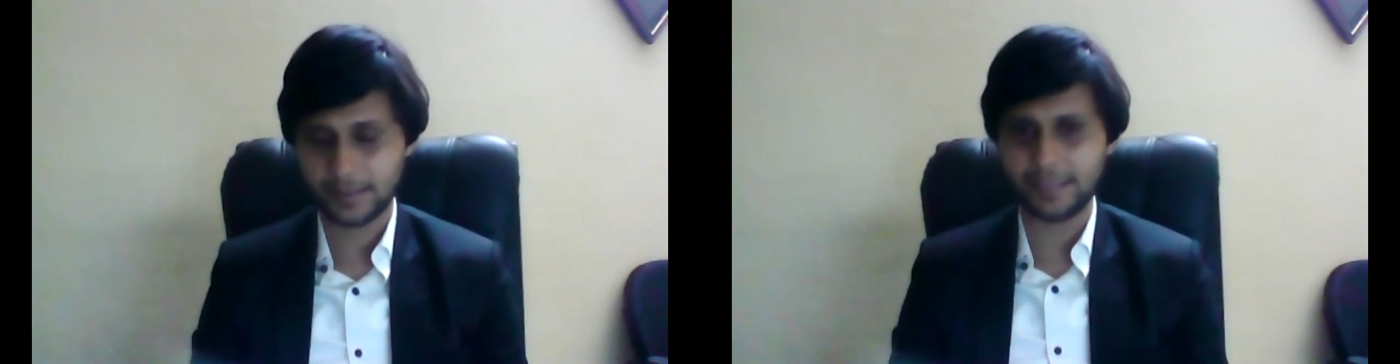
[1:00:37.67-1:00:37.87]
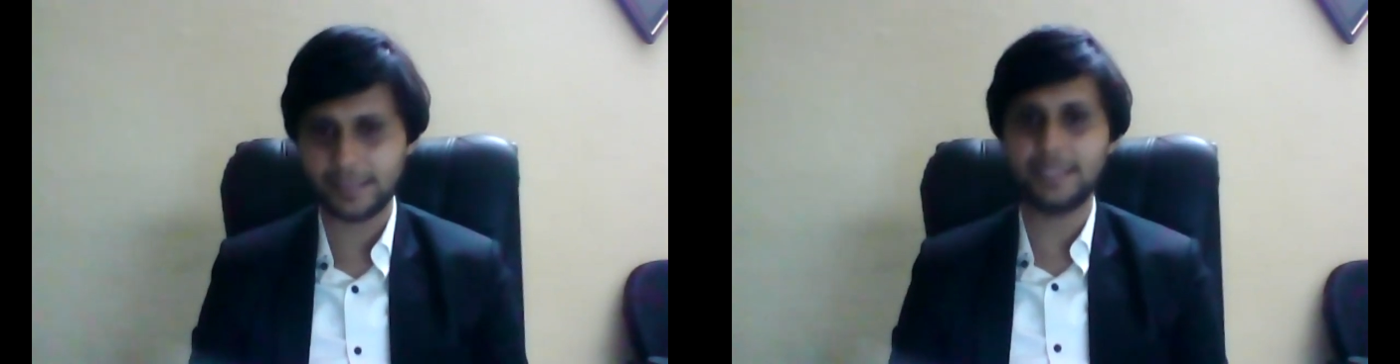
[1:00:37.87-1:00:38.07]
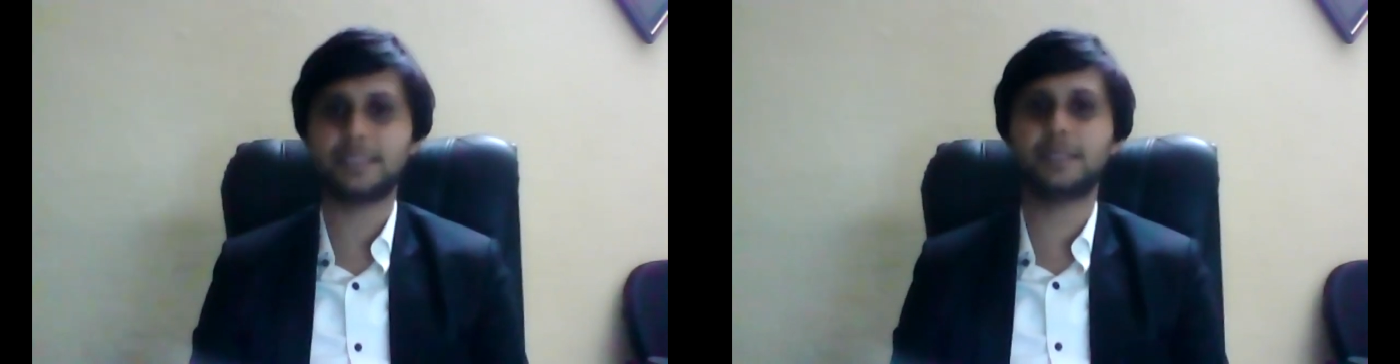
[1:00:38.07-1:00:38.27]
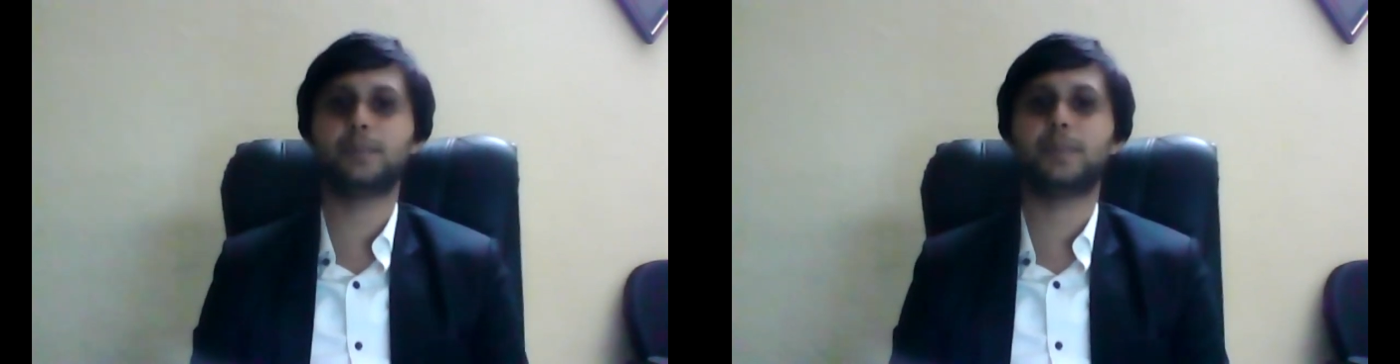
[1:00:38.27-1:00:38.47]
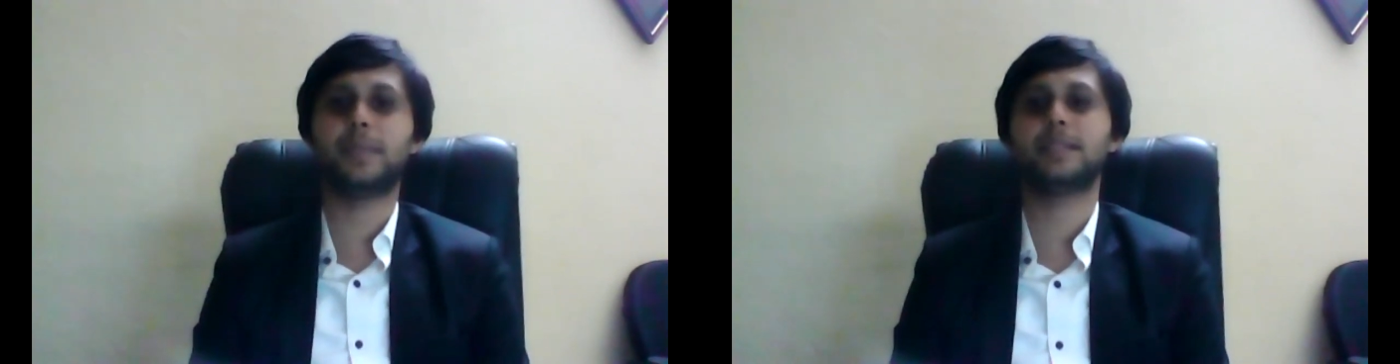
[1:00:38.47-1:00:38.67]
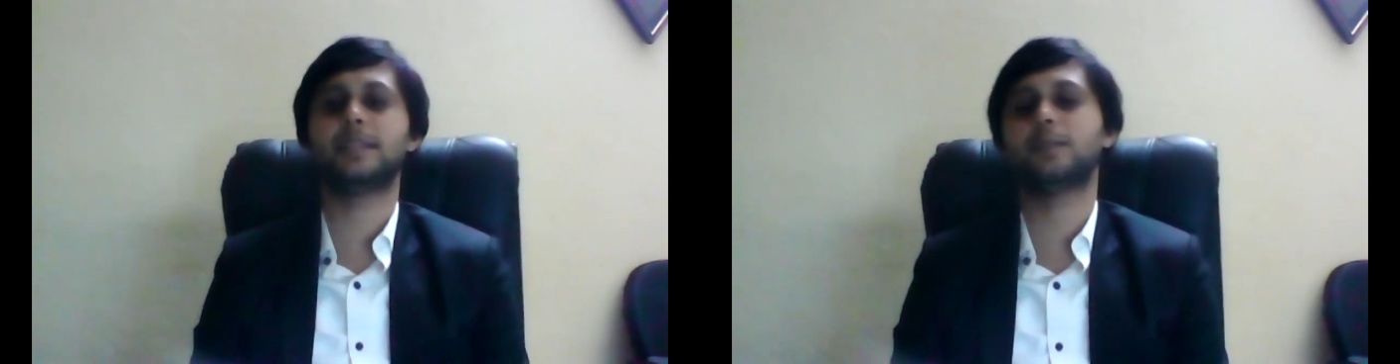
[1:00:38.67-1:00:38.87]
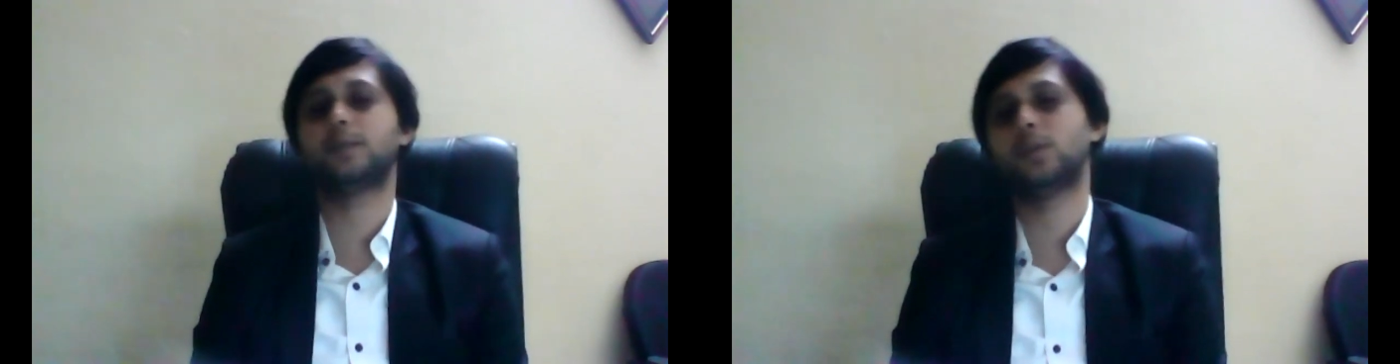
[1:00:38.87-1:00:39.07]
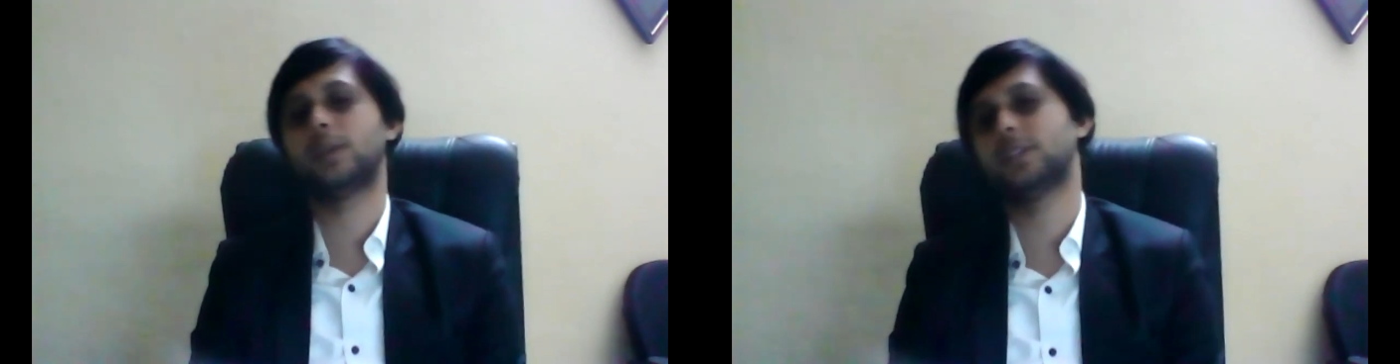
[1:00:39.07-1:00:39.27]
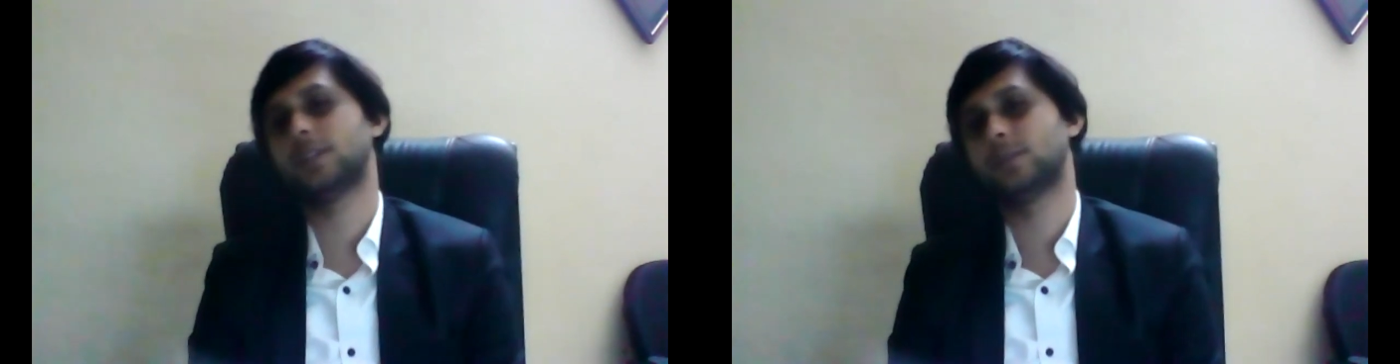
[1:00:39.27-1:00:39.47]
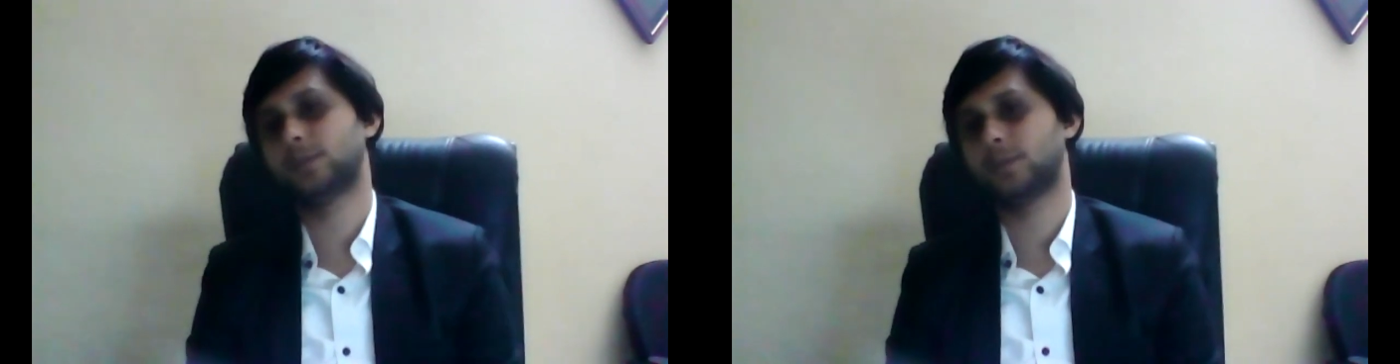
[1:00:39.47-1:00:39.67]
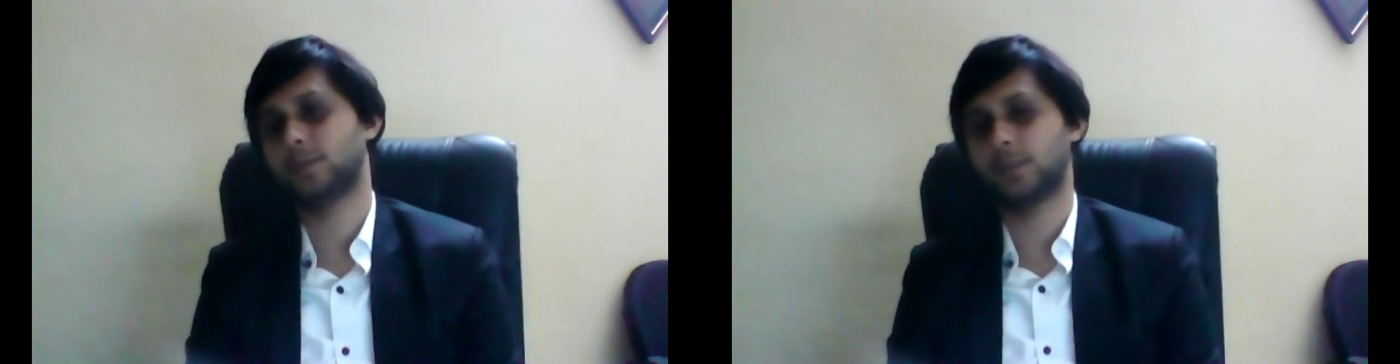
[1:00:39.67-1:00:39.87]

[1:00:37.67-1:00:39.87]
Read the basic foundation